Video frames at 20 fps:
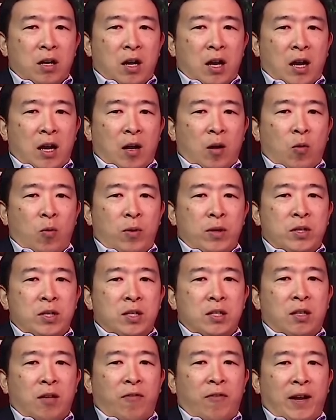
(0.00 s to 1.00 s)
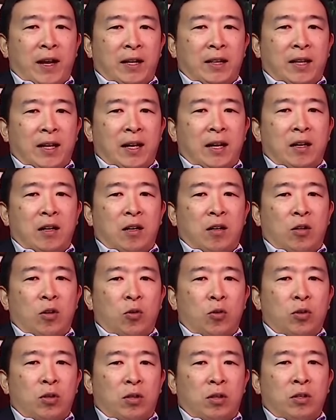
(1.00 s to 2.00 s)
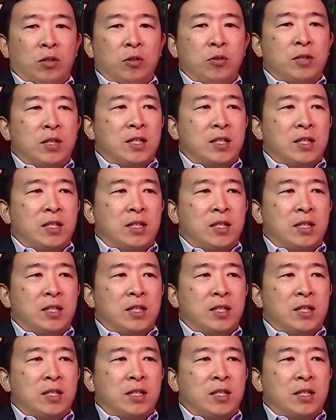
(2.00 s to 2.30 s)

uh, which is the fact that local news is